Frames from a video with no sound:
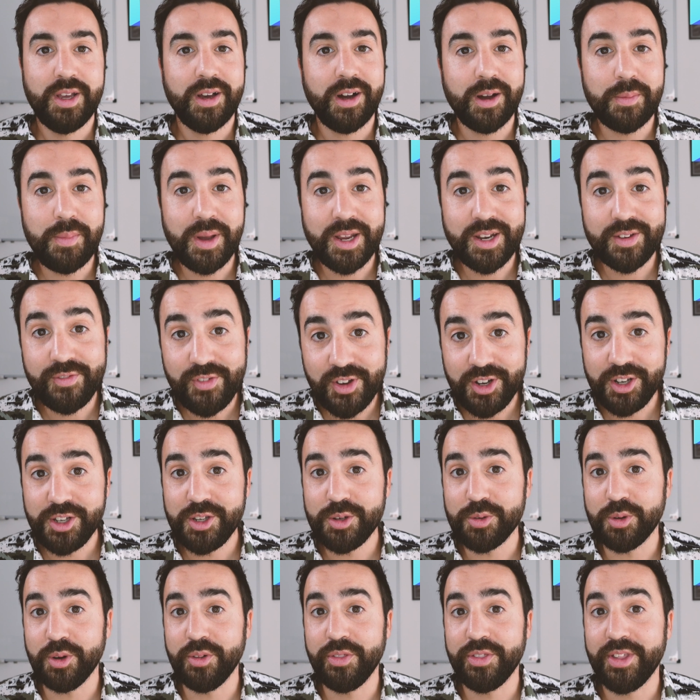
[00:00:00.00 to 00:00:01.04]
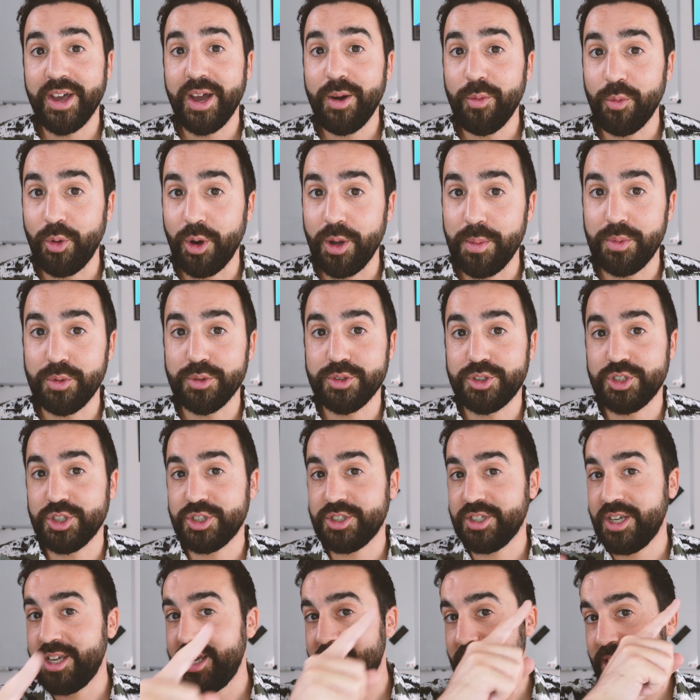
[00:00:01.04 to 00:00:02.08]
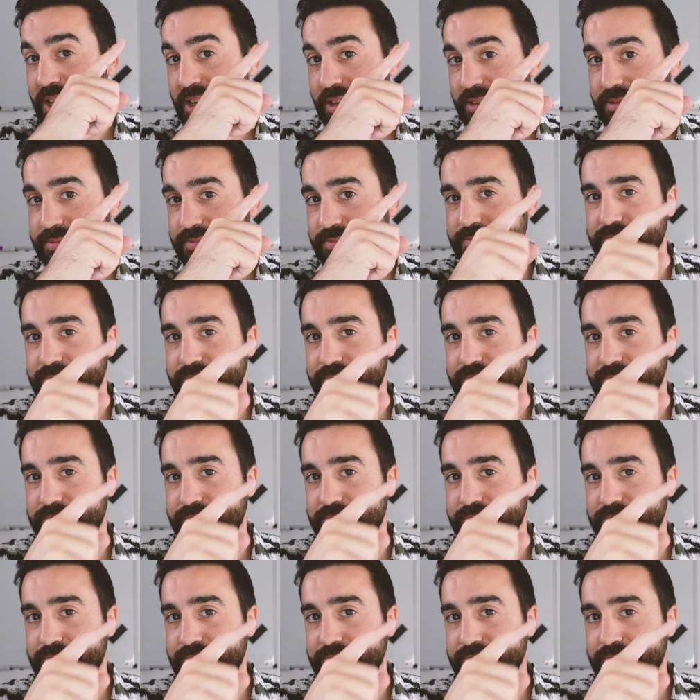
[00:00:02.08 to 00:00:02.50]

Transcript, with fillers: I made a video on that whiteboard just here.